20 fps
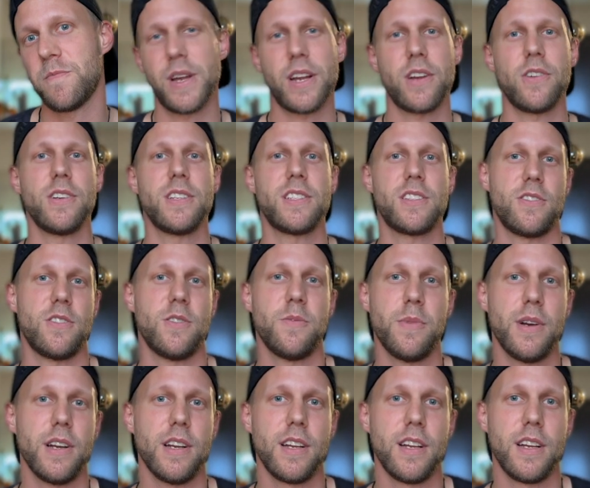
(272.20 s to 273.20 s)
macOS
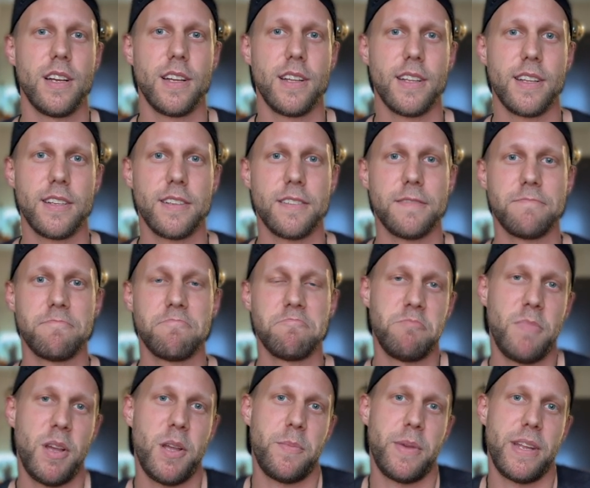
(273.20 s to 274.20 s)
Sonoma.
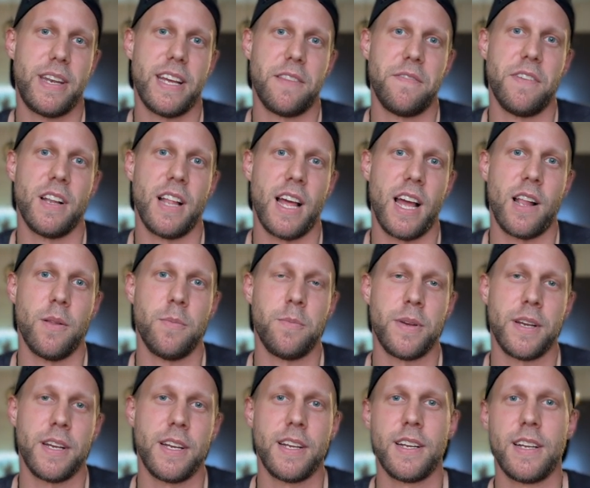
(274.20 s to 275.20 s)
Maybe that will help.
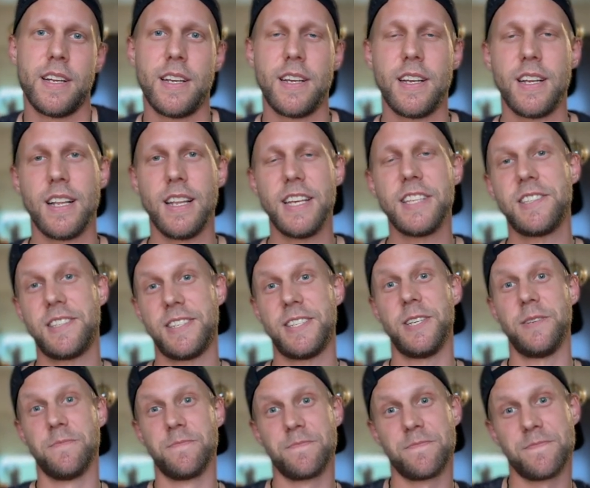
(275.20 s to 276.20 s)
Let's see.